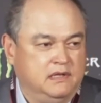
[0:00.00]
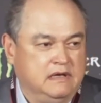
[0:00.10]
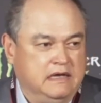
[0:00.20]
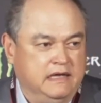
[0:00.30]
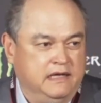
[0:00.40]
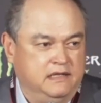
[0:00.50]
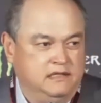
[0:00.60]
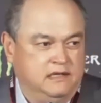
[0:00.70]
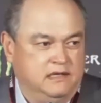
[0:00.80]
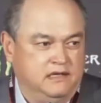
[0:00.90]
And
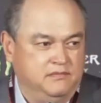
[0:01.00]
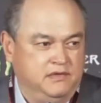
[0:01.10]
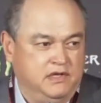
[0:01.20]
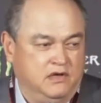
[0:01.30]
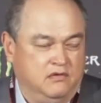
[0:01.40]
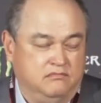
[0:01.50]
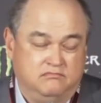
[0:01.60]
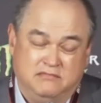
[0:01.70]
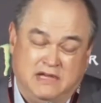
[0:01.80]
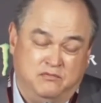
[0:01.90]
you know,
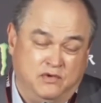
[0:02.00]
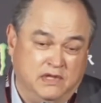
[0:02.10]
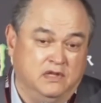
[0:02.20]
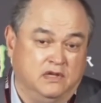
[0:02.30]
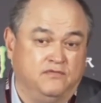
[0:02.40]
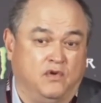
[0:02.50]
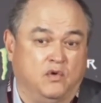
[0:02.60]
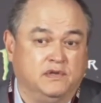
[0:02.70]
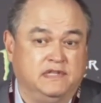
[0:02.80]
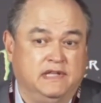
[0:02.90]
I'm really look
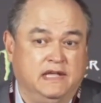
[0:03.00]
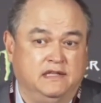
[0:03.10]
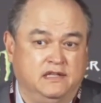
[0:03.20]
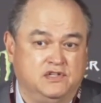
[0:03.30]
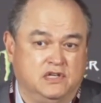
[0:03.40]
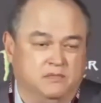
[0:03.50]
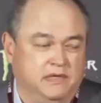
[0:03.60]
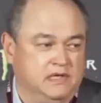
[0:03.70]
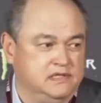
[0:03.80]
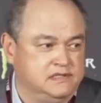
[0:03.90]
forward to the end of this year
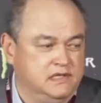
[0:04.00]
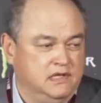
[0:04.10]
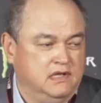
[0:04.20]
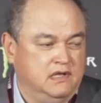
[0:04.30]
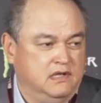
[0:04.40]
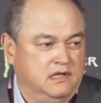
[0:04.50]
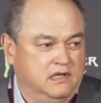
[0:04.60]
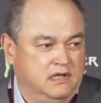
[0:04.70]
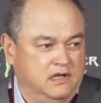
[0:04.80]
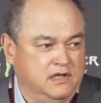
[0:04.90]
because,
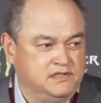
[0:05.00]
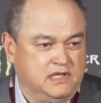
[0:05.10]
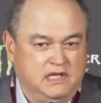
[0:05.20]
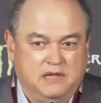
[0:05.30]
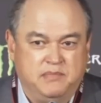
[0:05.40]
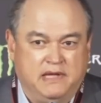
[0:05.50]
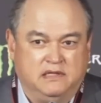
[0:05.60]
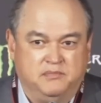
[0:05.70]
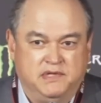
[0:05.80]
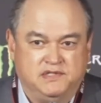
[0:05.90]
you know, it's going to get back
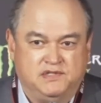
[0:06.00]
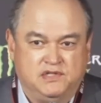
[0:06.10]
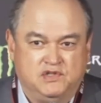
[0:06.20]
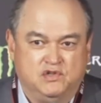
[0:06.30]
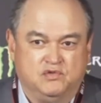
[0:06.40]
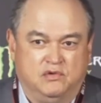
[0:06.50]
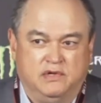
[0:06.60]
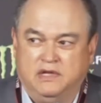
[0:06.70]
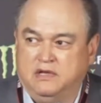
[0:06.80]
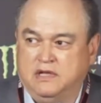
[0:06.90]
to business as usual.
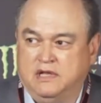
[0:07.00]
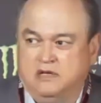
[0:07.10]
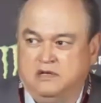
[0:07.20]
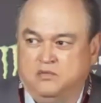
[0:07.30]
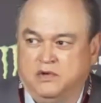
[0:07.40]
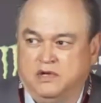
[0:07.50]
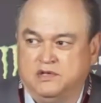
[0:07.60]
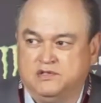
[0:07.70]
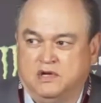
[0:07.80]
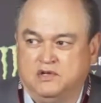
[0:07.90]
And we're going to
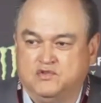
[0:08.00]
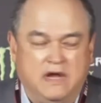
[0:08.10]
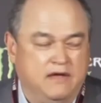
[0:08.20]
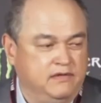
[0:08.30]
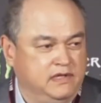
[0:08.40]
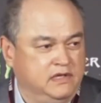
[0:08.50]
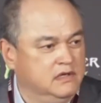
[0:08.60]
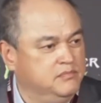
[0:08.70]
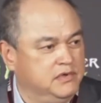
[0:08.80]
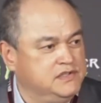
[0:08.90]
start traveling
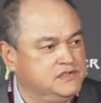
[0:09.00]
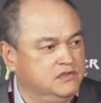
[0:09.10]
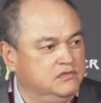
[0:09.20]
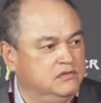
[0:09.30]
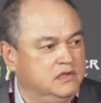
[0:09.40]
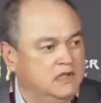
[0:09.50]
here pretty soon.